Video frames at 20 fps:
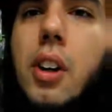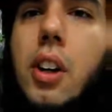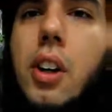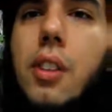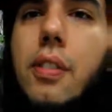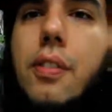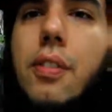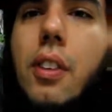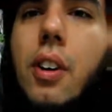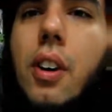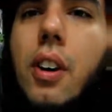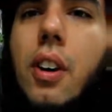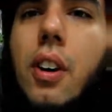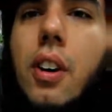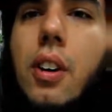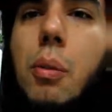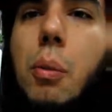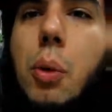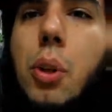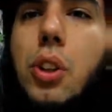Mario
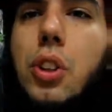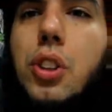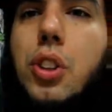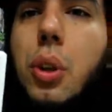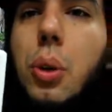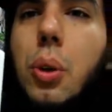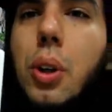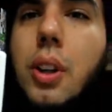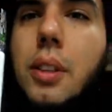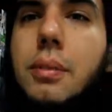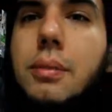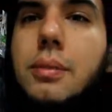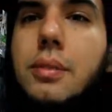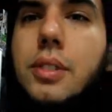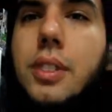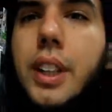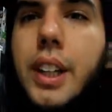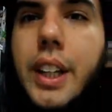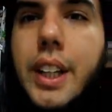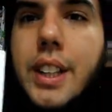Golf World
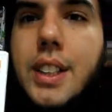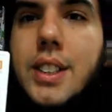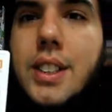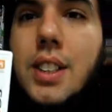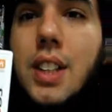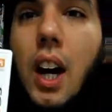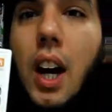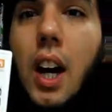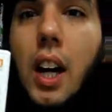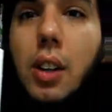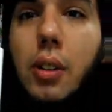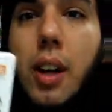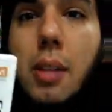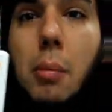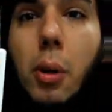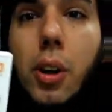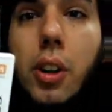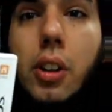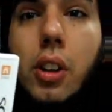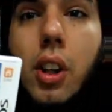Tour. It's
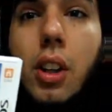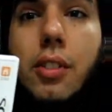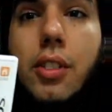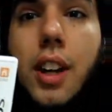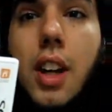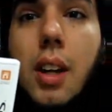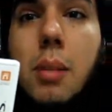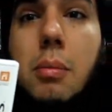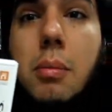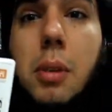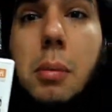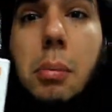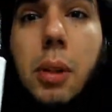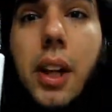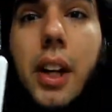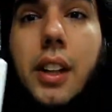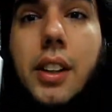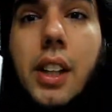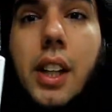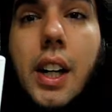a great Mario Golf
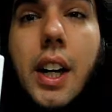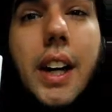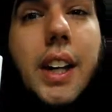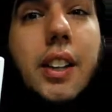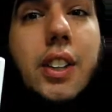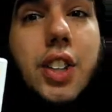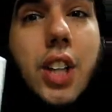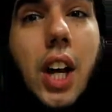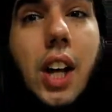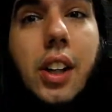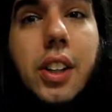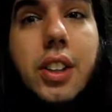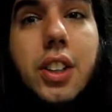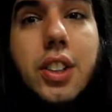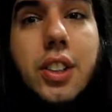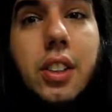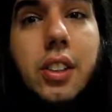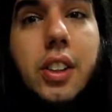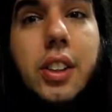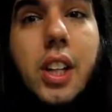game. You play
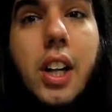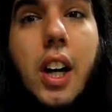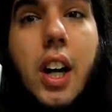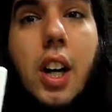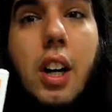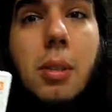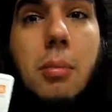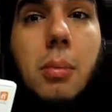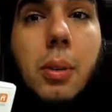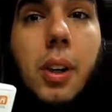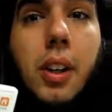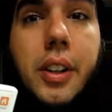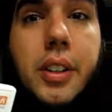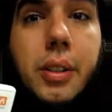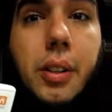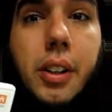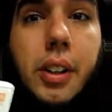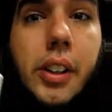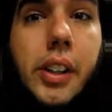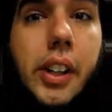online, challenges all the
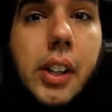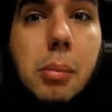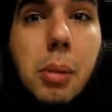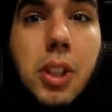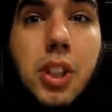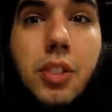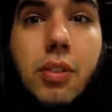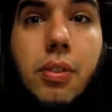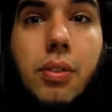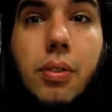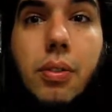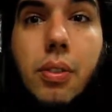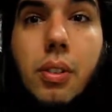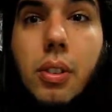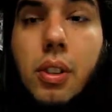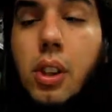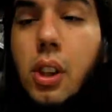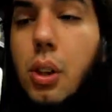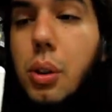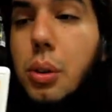time. You unlock a
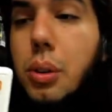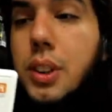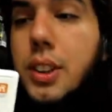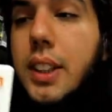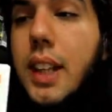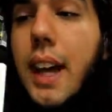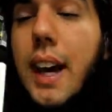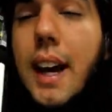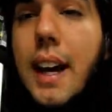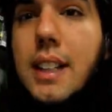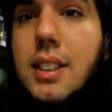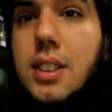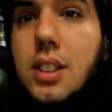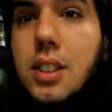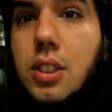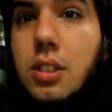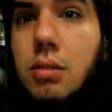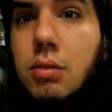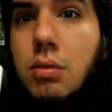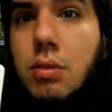bunch of clothes
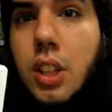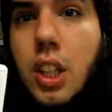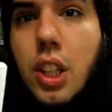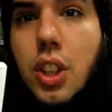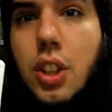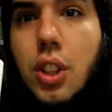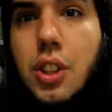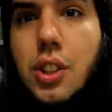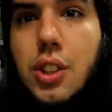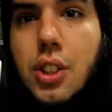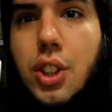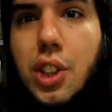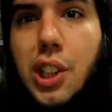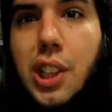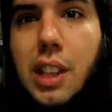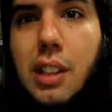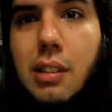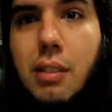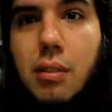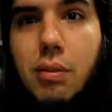and hats and
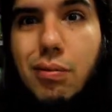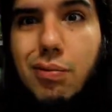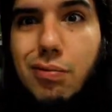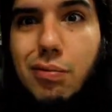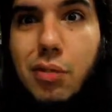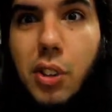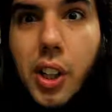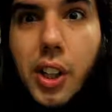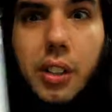t-shirts and shit.